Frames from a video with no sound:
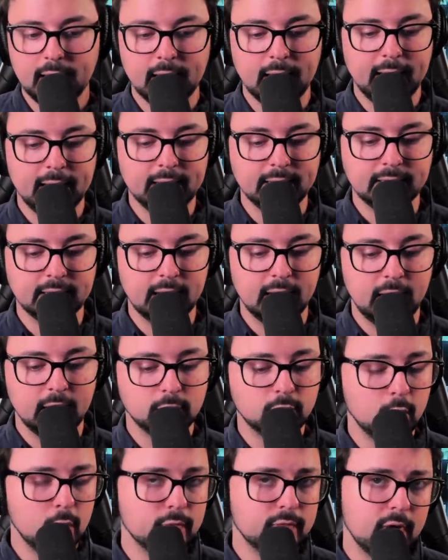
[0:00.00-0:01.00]
And I'll
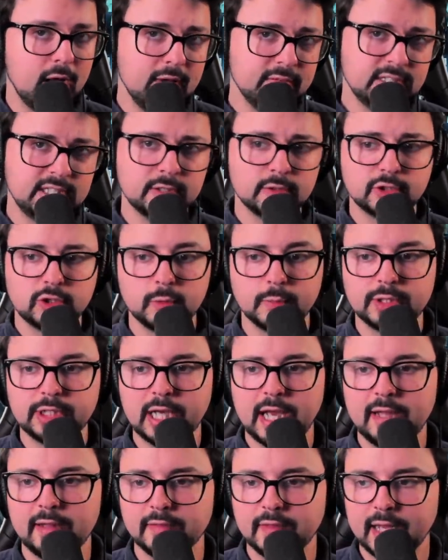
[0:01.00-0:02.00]
go over every single super
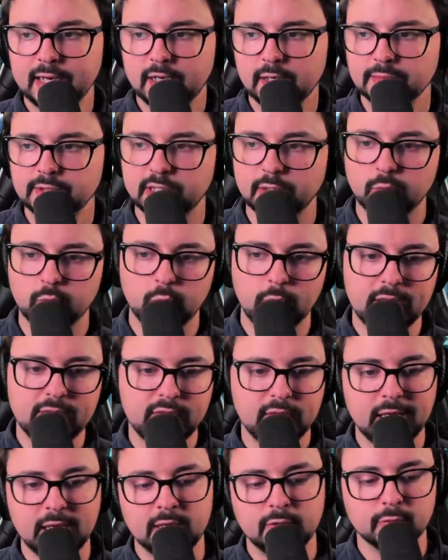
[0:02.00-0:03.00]
chat that comes in
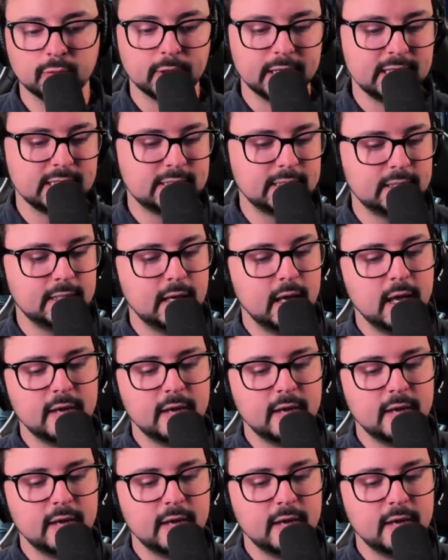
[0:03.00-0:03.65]
within reason.